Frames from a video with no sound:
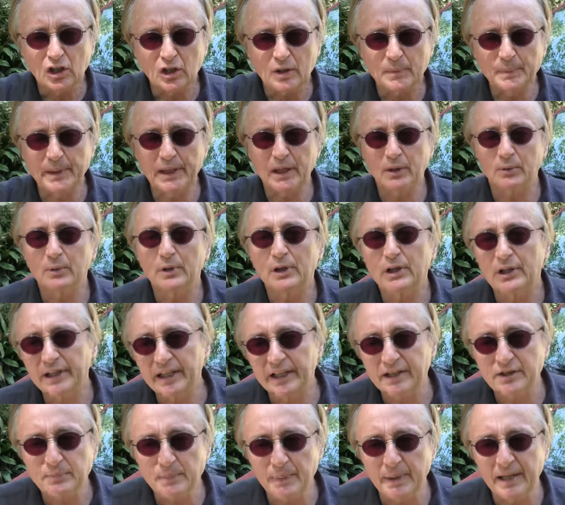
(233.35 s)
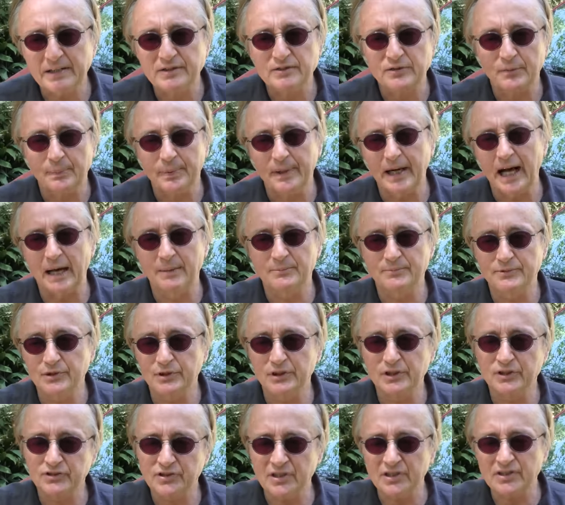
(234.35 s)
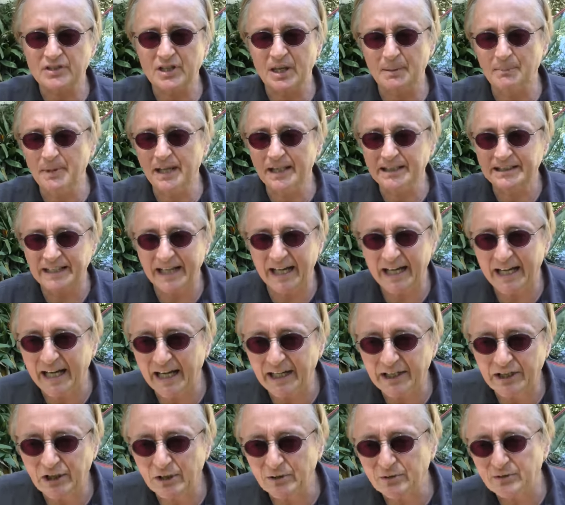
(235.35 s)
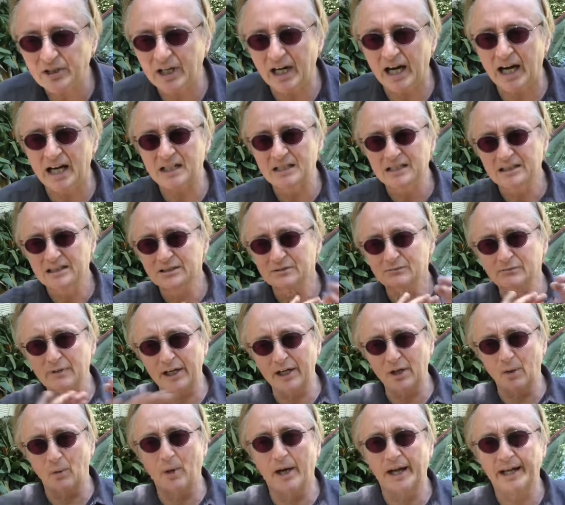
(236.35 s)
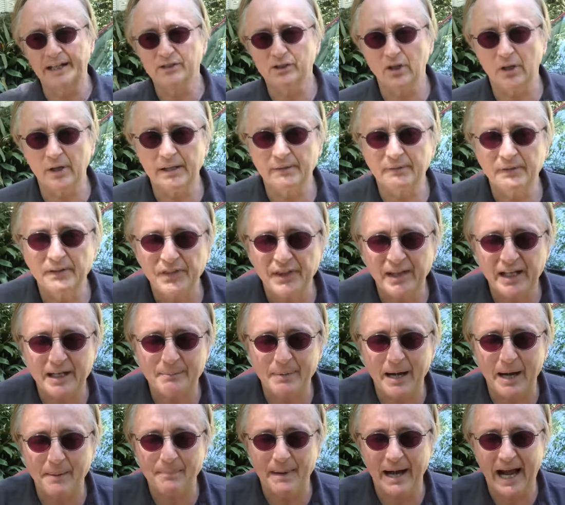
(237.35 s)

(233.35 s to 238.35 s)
Could be a really expensive problem. So you see something like that on a used car, run away. Don't even think about